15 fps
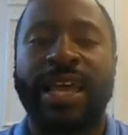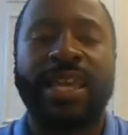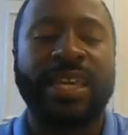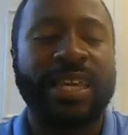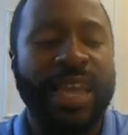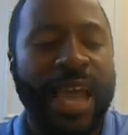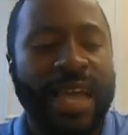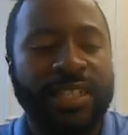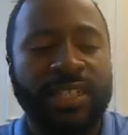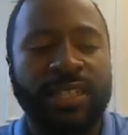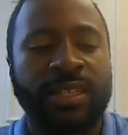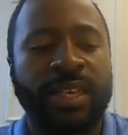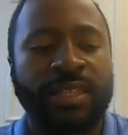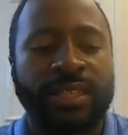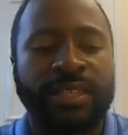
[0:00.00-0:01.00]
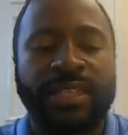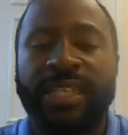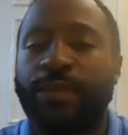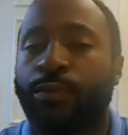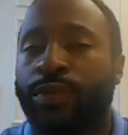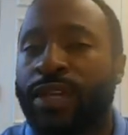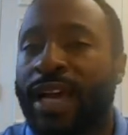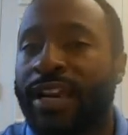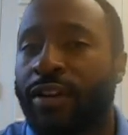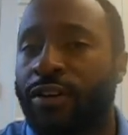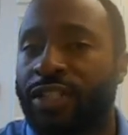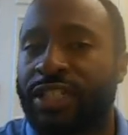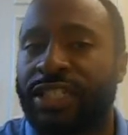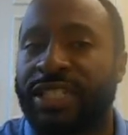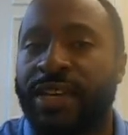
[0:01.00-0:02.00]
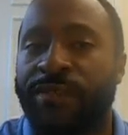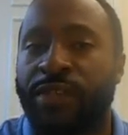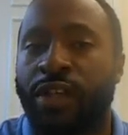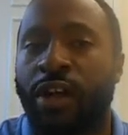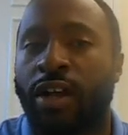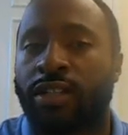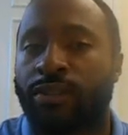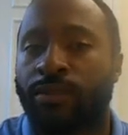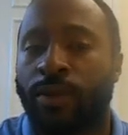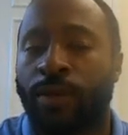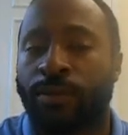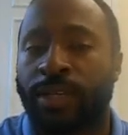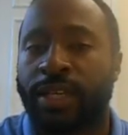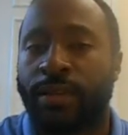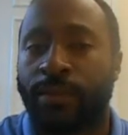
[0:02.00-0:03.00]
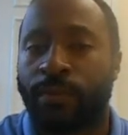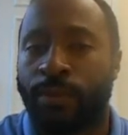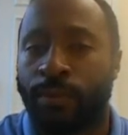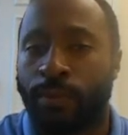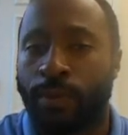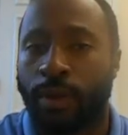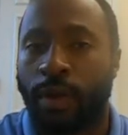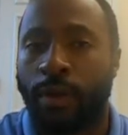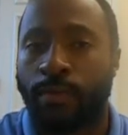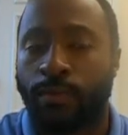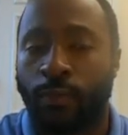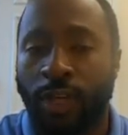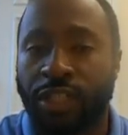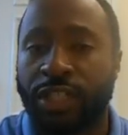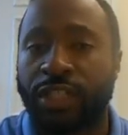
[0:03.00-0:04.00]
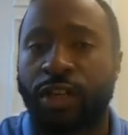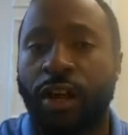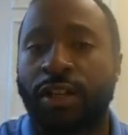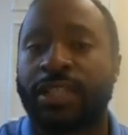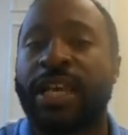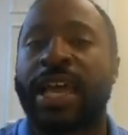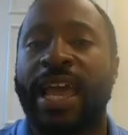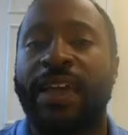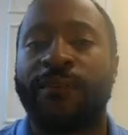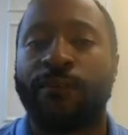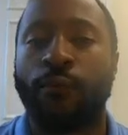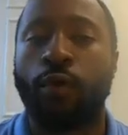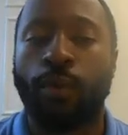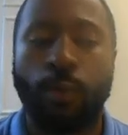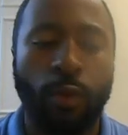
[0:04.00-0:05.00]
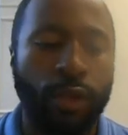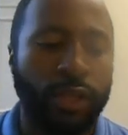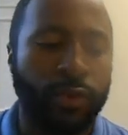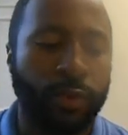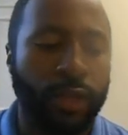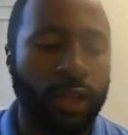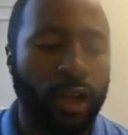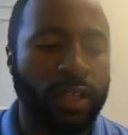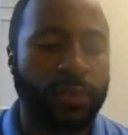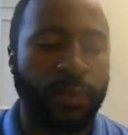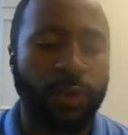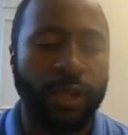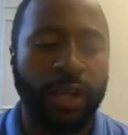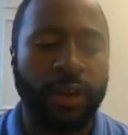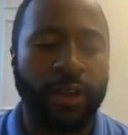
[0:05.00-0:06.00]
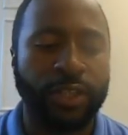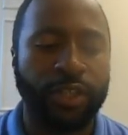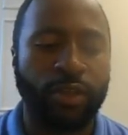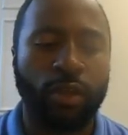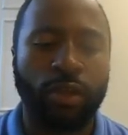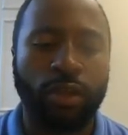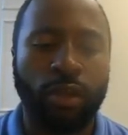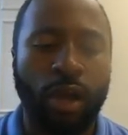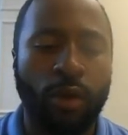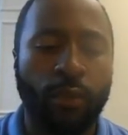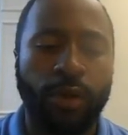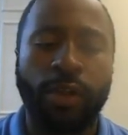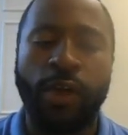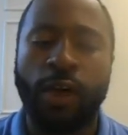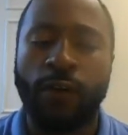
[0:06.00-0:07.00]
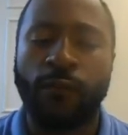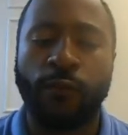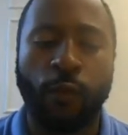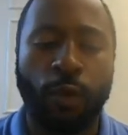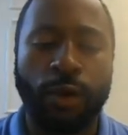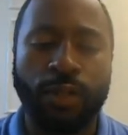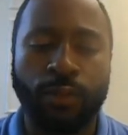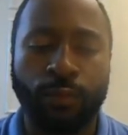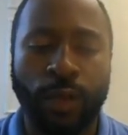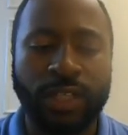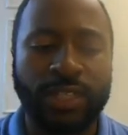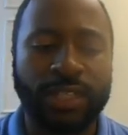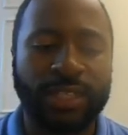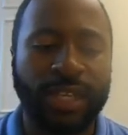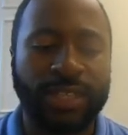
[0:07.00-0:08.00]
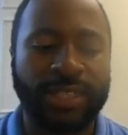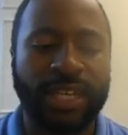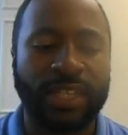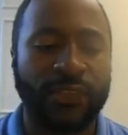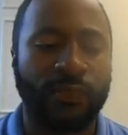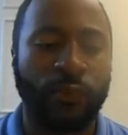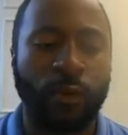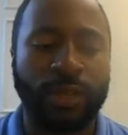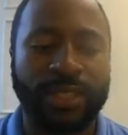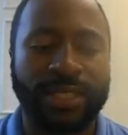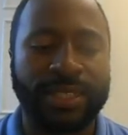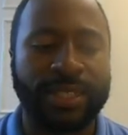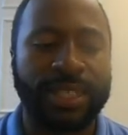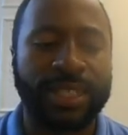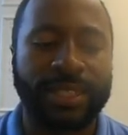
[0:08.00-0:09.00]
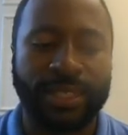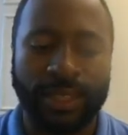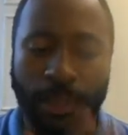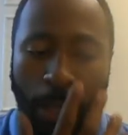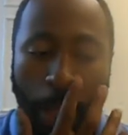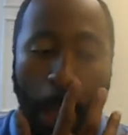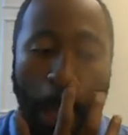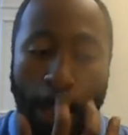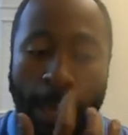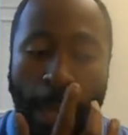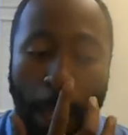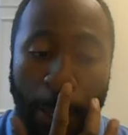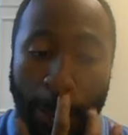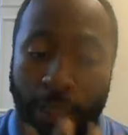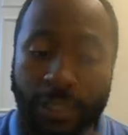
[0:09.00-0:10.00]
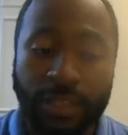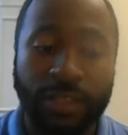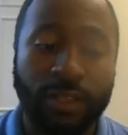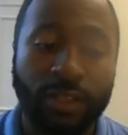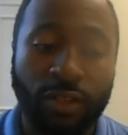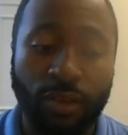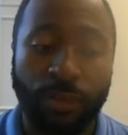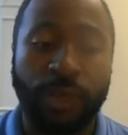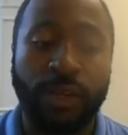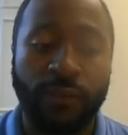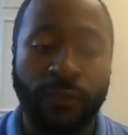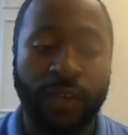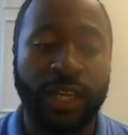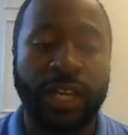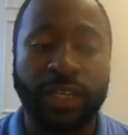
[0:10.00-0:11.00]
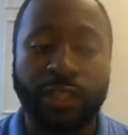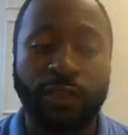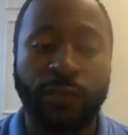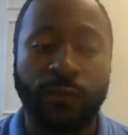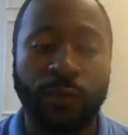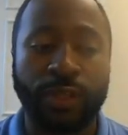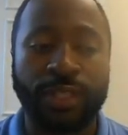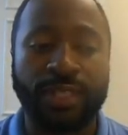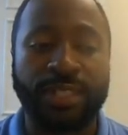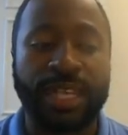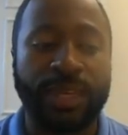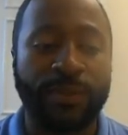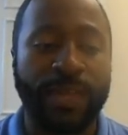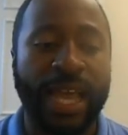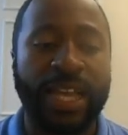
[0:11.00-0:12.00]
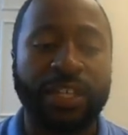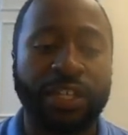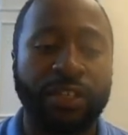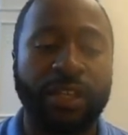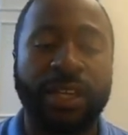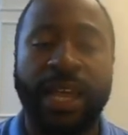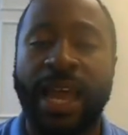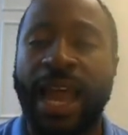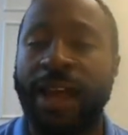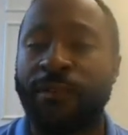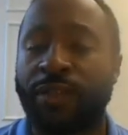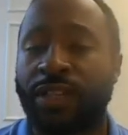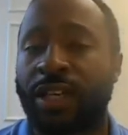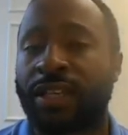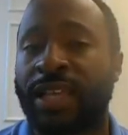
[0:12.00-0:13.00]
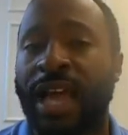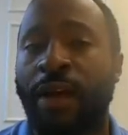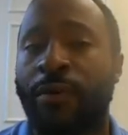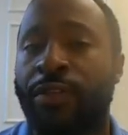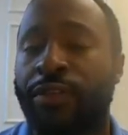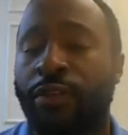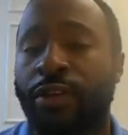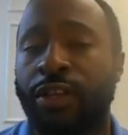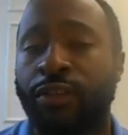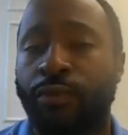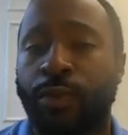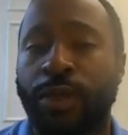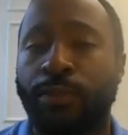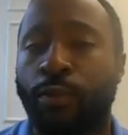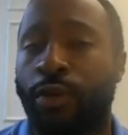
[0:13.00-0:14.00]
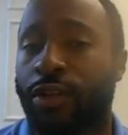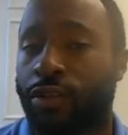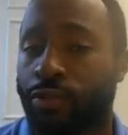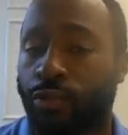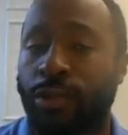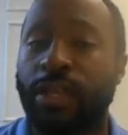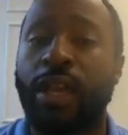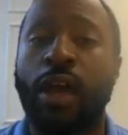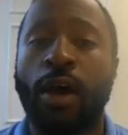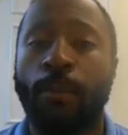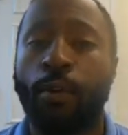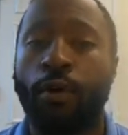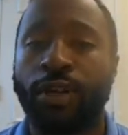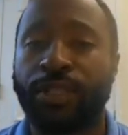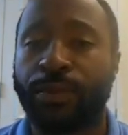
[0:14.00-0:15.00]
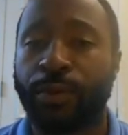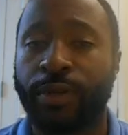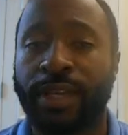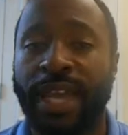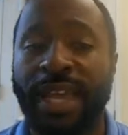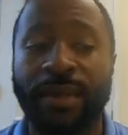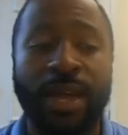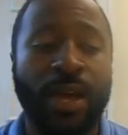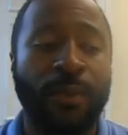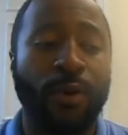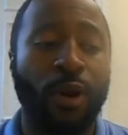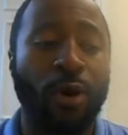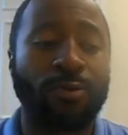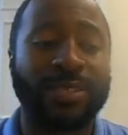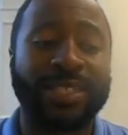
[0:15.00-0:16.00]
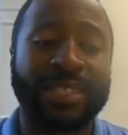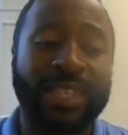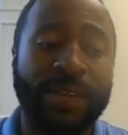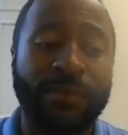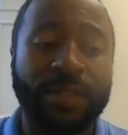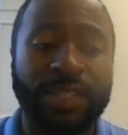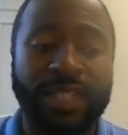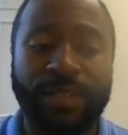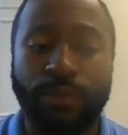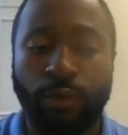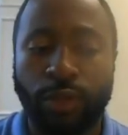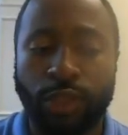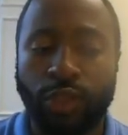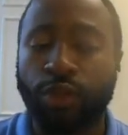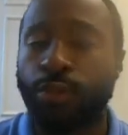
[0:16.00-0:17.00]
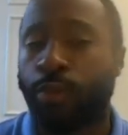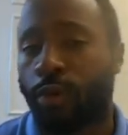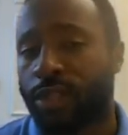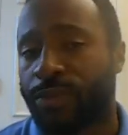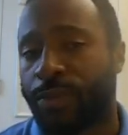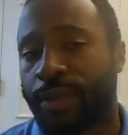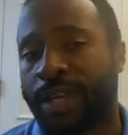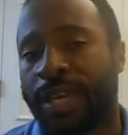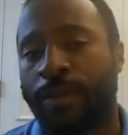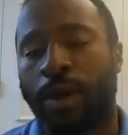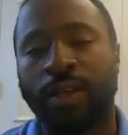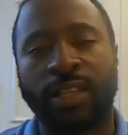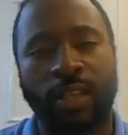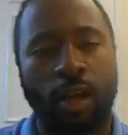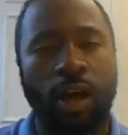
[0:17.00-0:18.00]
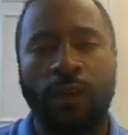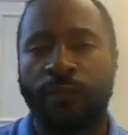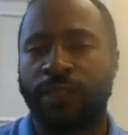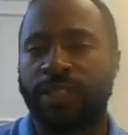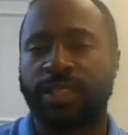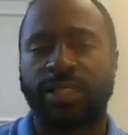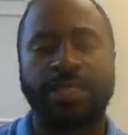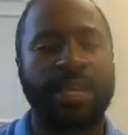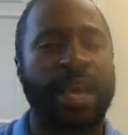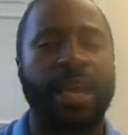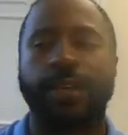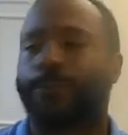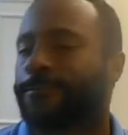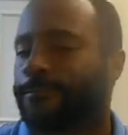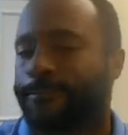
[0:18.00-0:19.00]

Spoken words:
and he actually led the team with 907 yards on rushing yards and 4.3 yards per carry to go along with 4 rushing touchdowns for the season. Now, this is a little bit of an issue for this team. Last year, they averaged allowing 33.3 points per game, but only 17.2 points per game on the offensive side.